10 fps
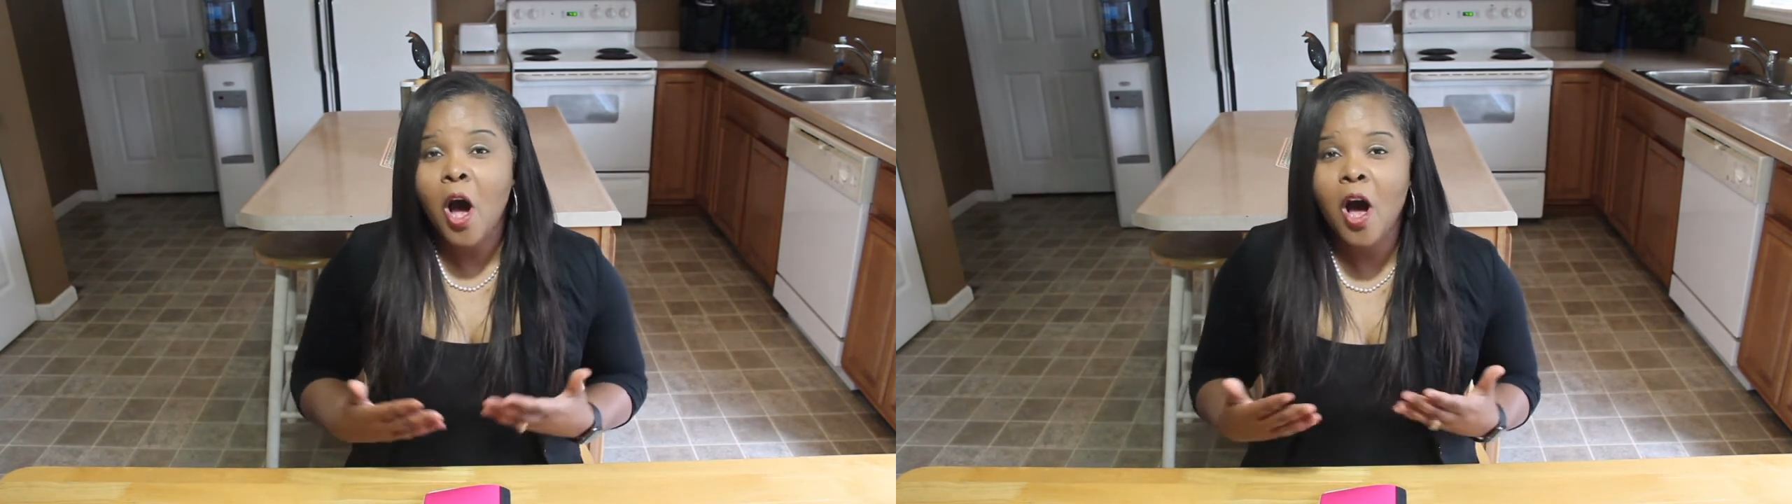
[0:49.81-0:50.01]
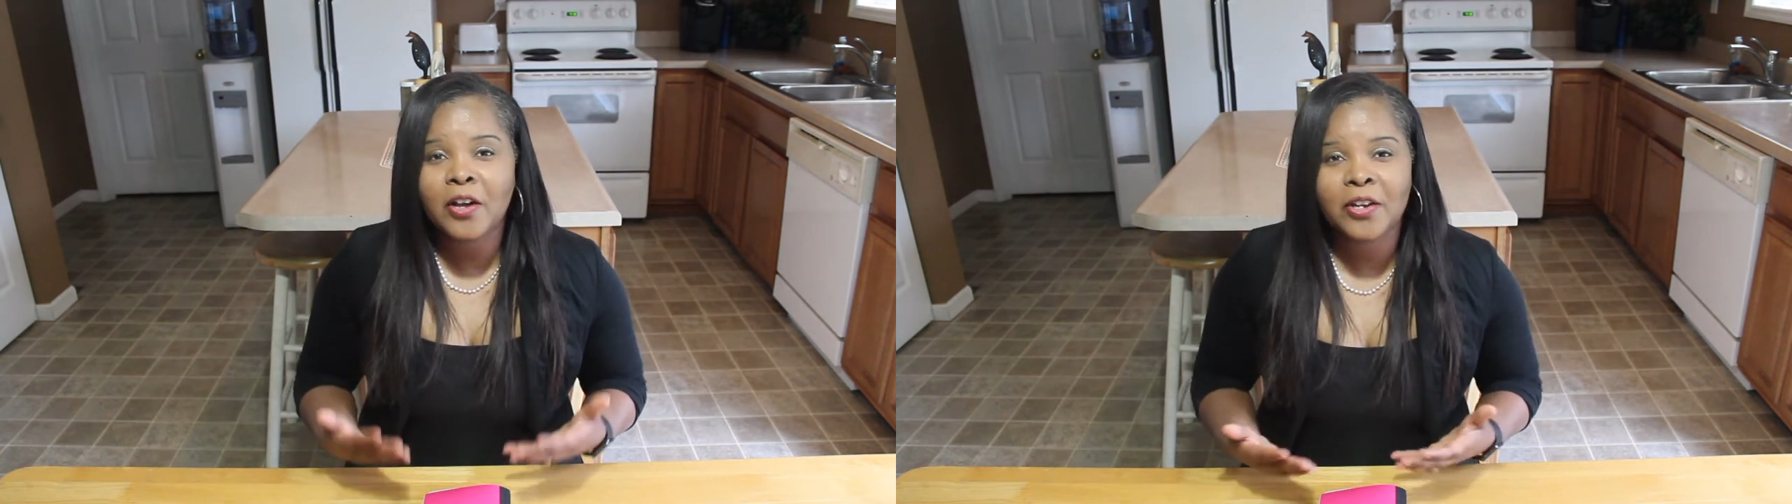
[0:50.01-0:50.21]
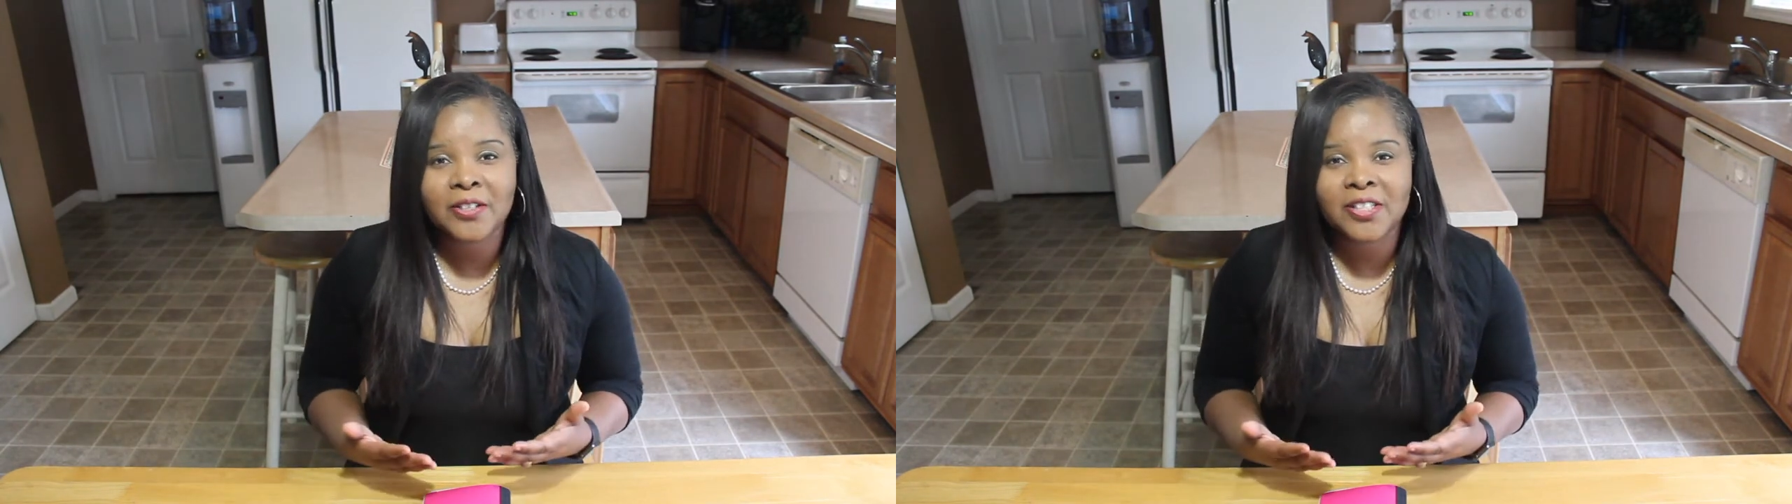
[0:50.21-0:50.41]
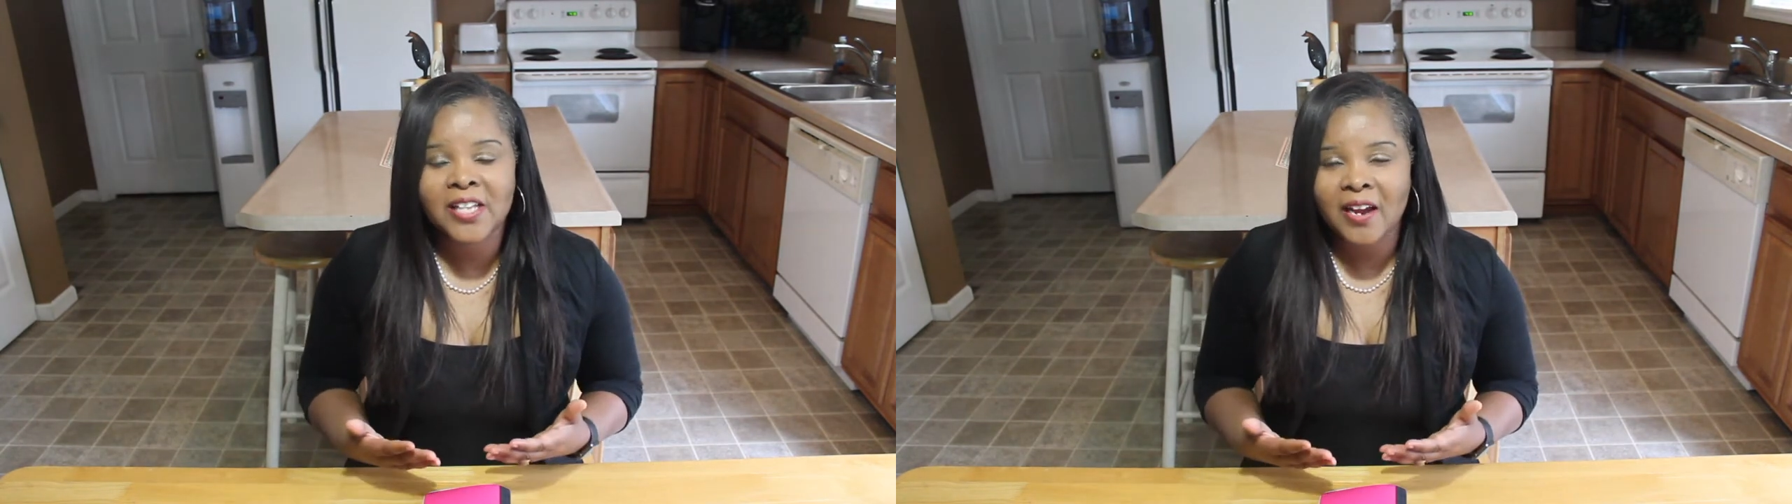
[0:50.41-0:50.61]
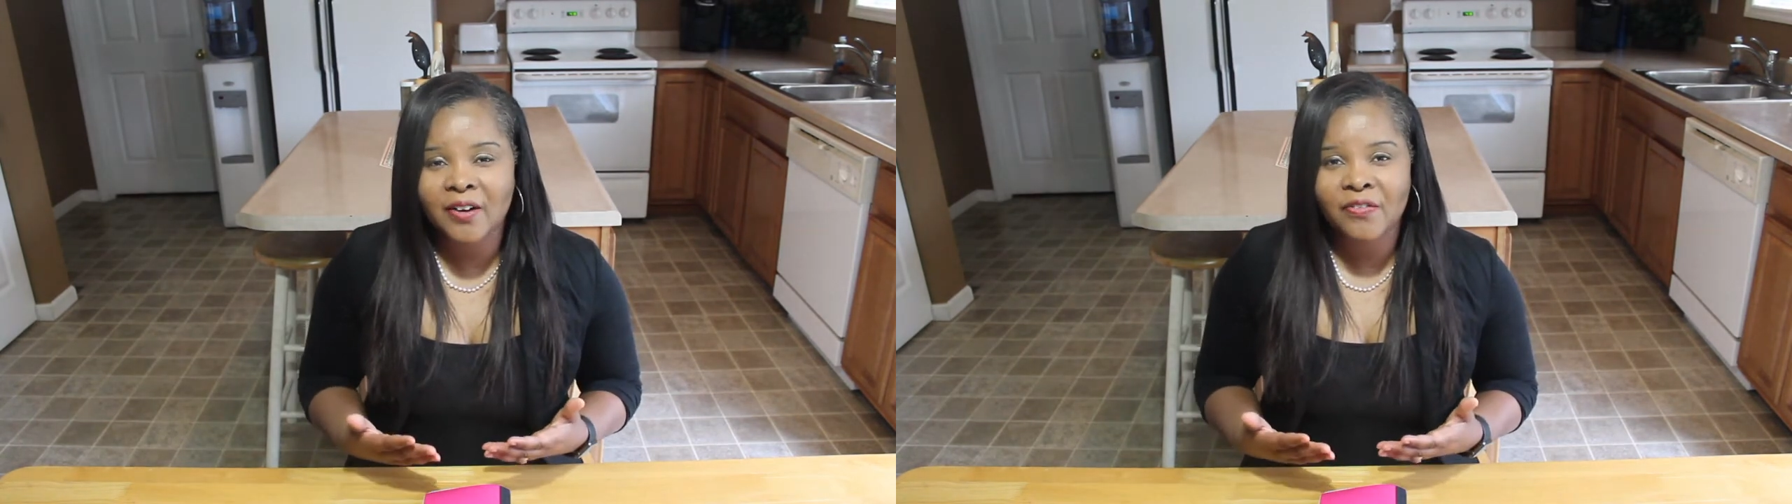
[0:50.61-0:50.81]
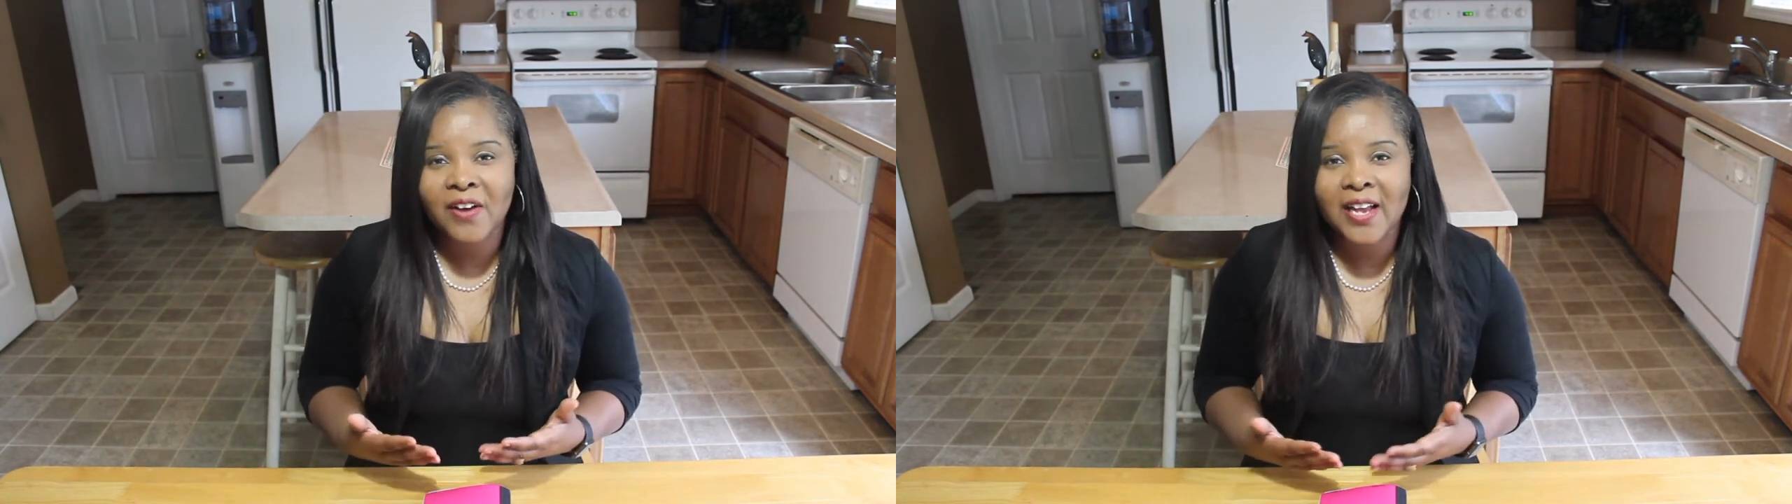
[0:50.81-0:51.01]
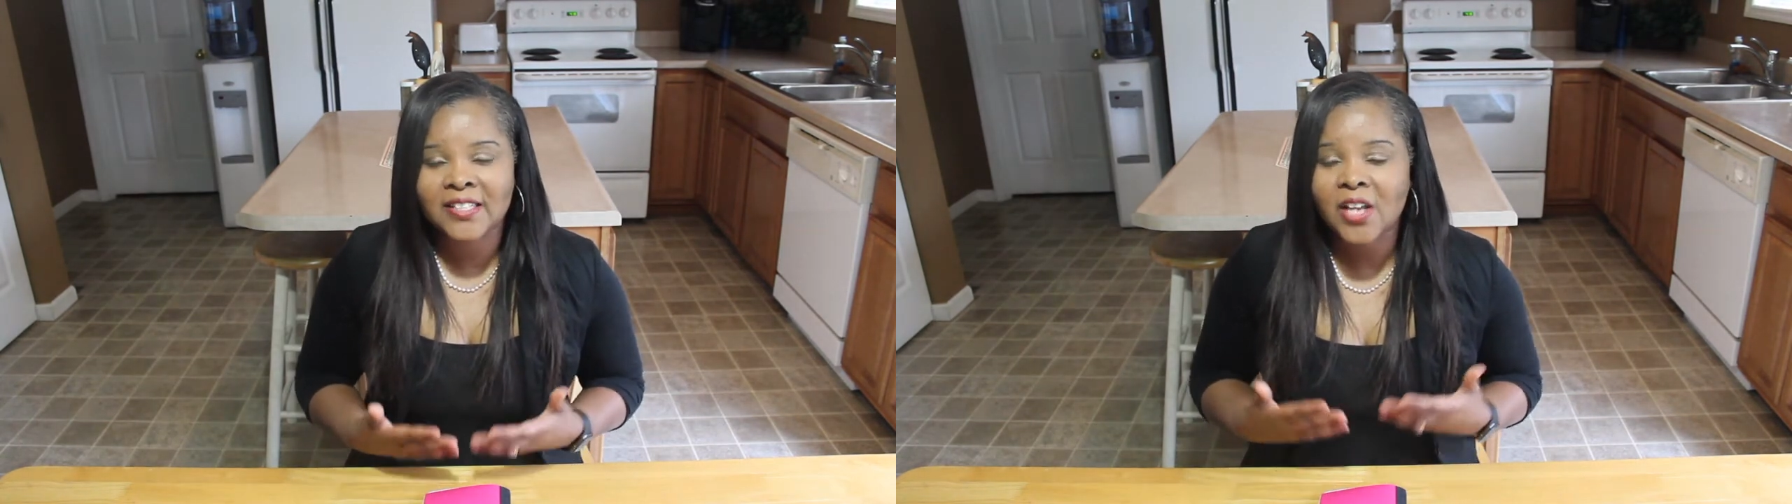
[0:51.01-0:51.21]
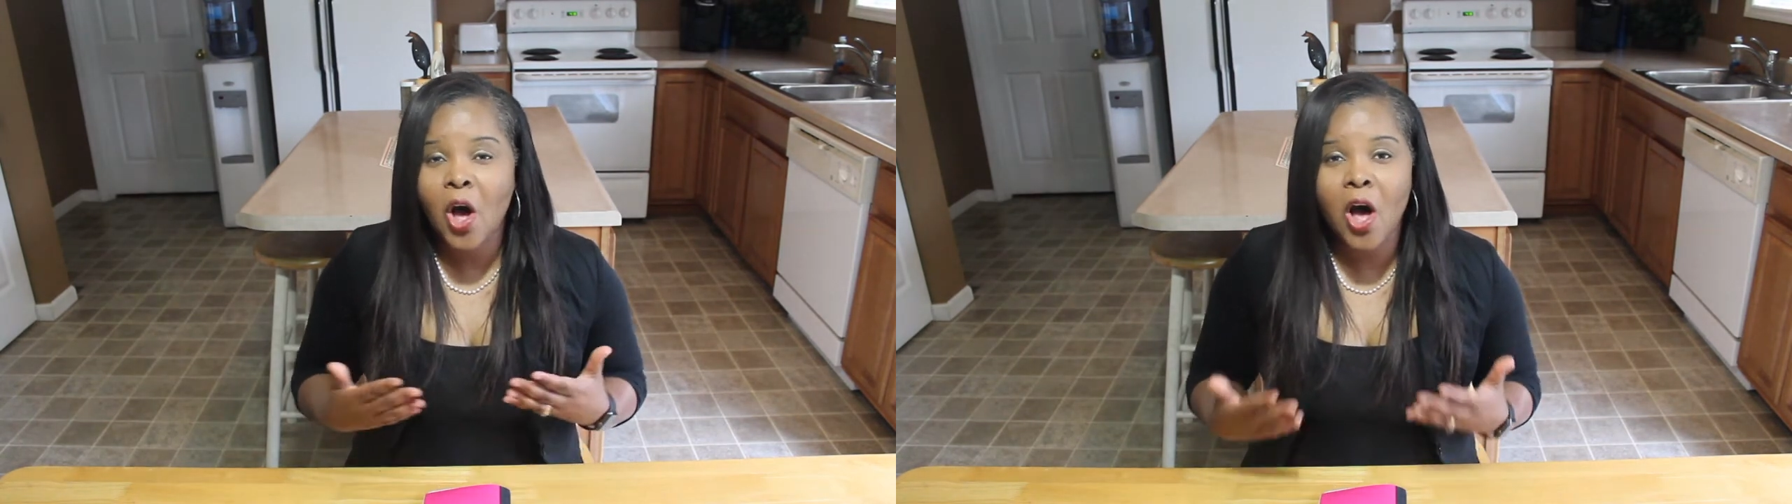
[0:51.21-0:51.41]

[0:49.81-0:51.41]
All your sacrifice,